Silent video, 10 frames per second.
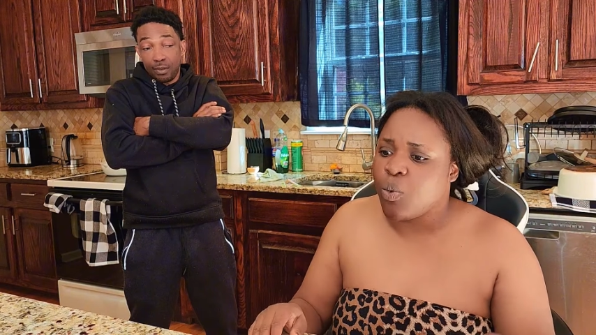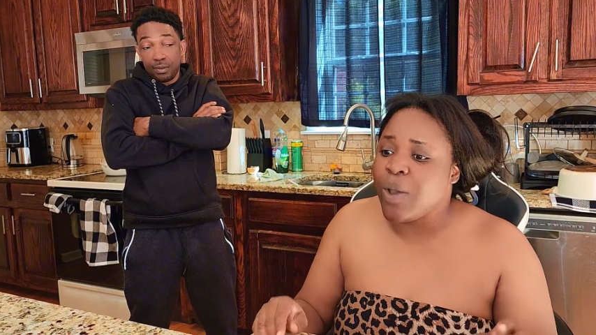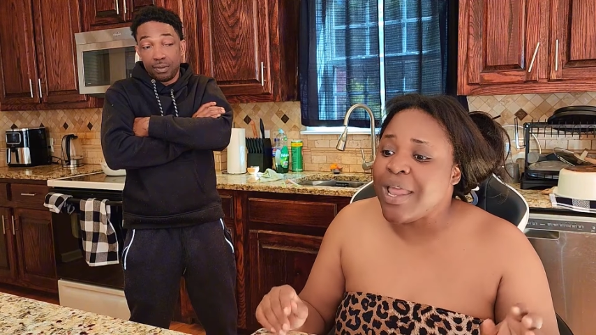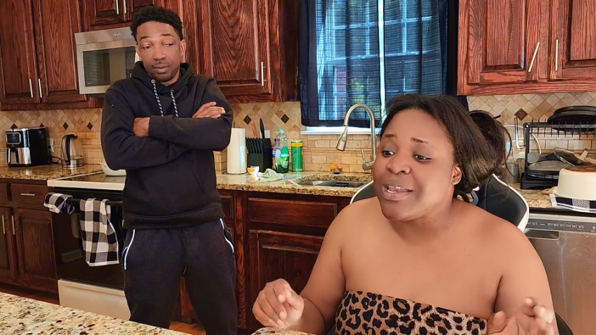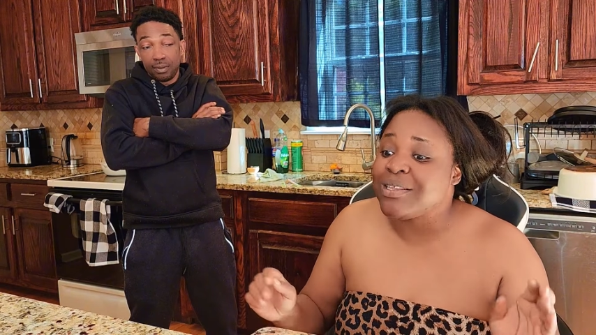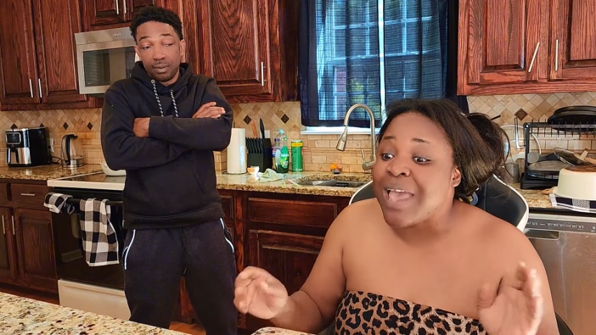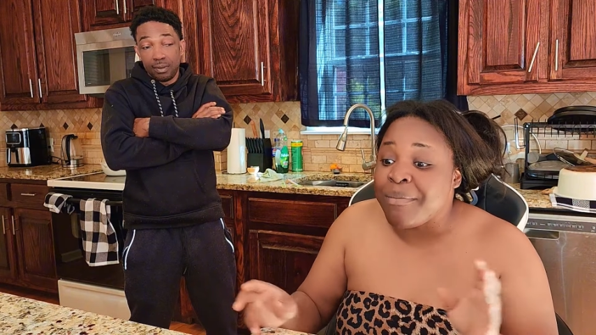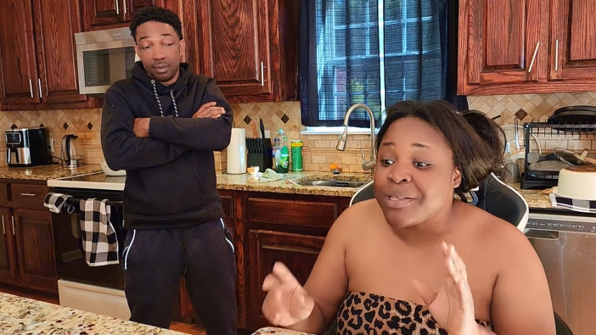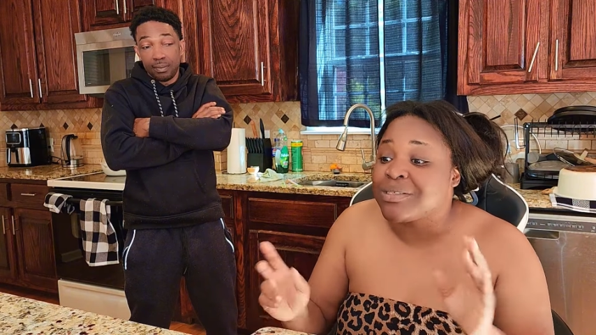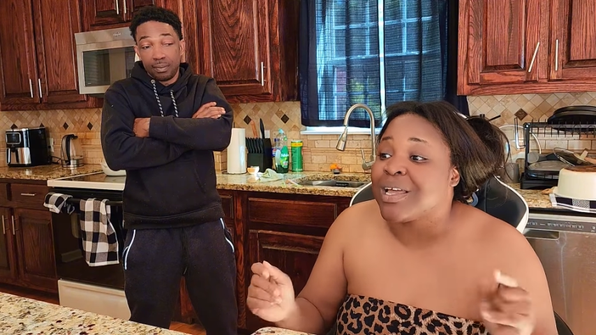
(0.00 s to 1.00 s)
Speaker 1: Anytime you
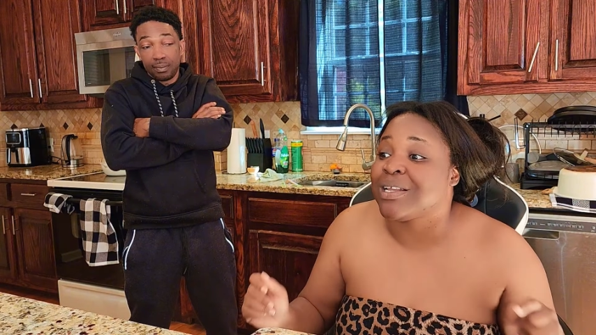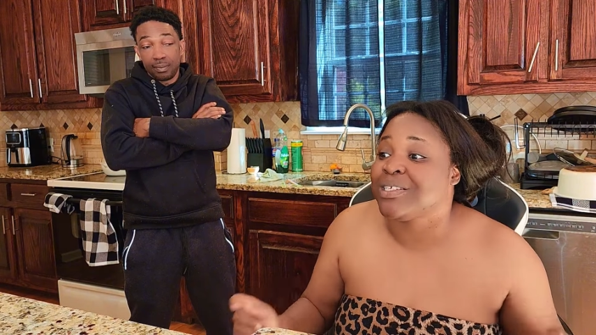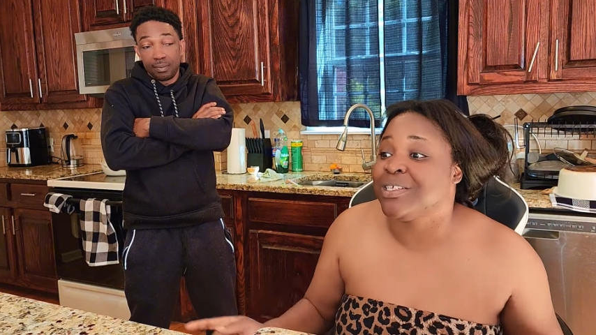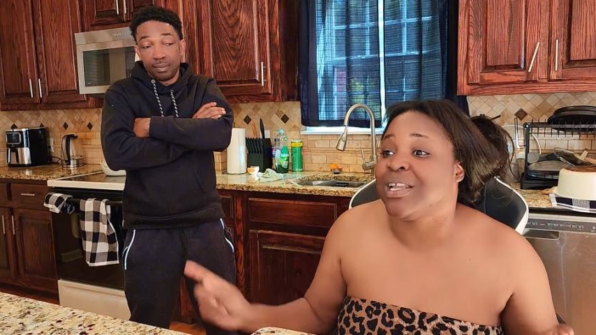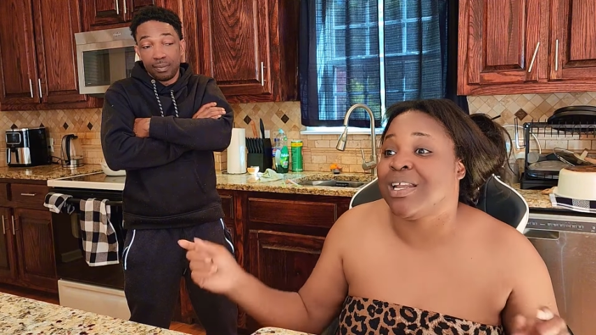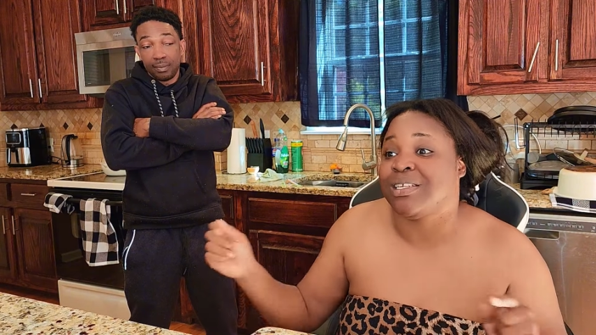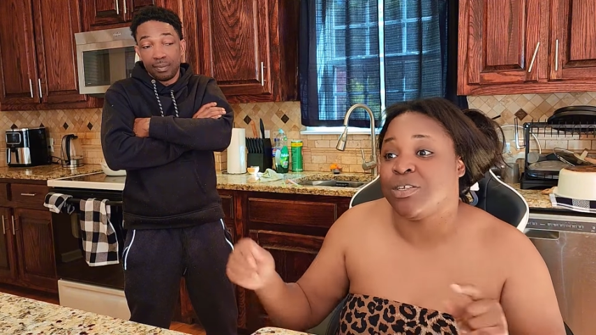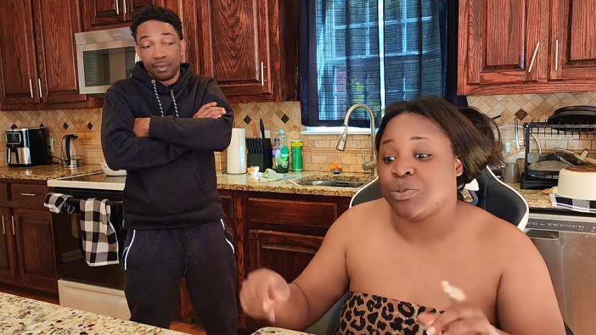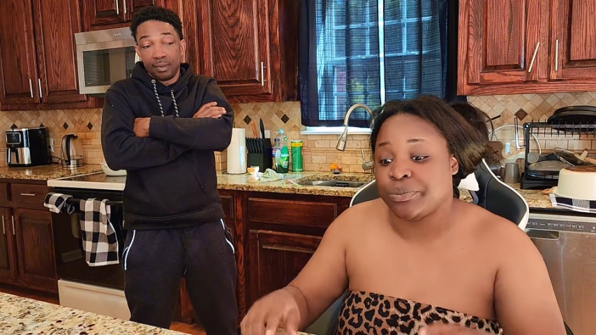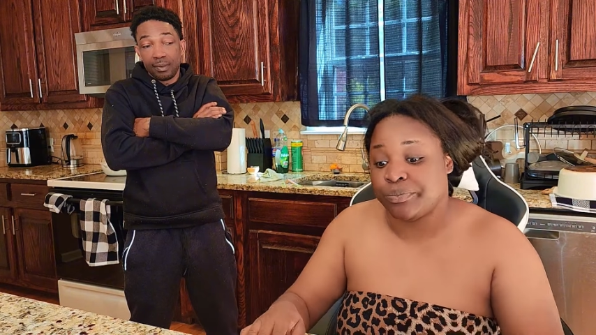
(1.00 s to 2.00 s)
start cheating, that you do,